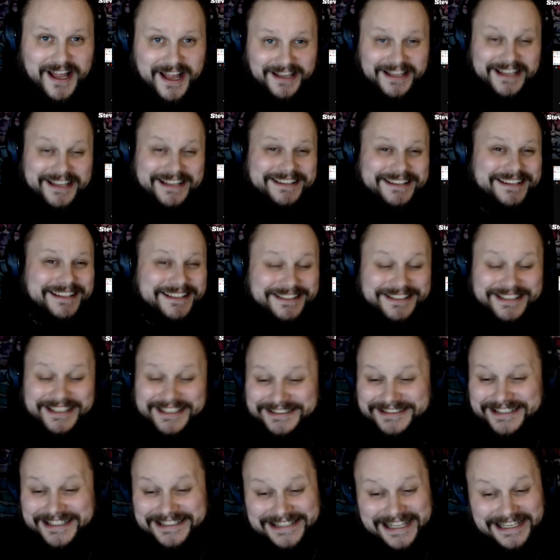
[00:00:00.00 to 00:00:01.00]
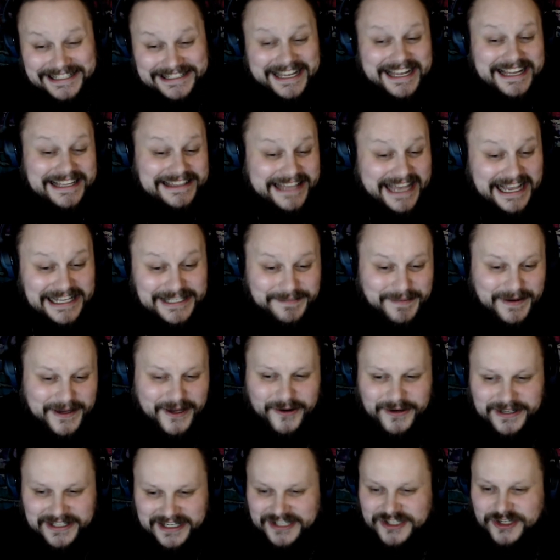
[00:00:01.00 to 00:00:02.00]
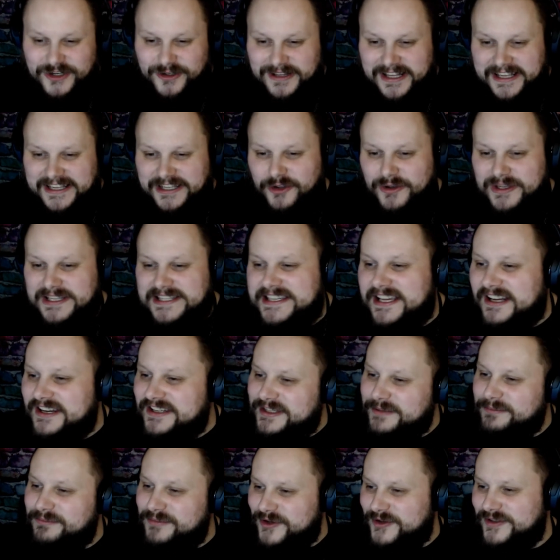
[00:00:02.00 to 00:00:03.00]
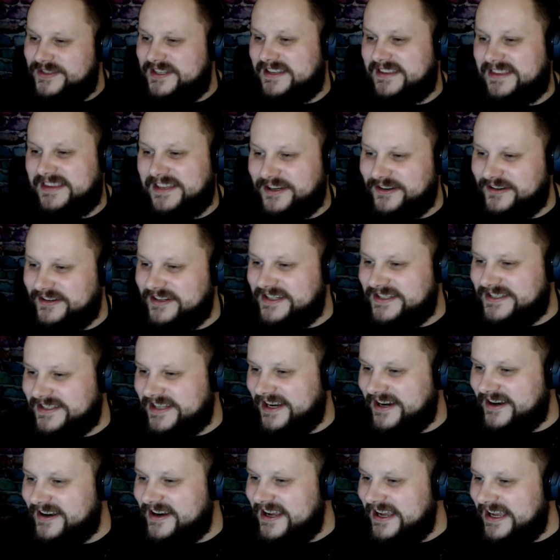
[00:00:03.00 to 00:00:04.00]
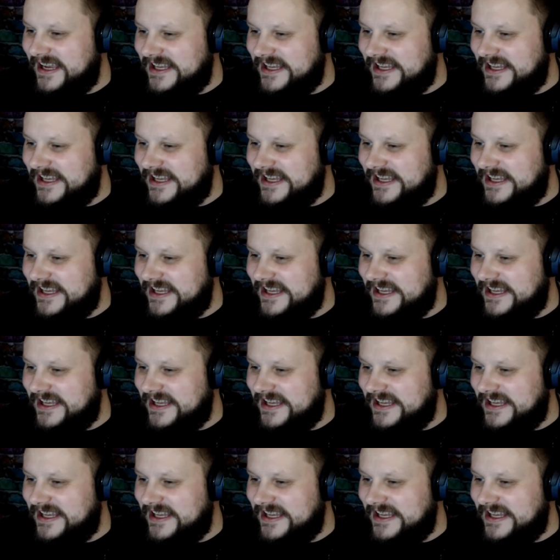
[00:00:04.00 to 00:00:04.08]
Like, that's my only issue. Like, you can tell that the music theory is there.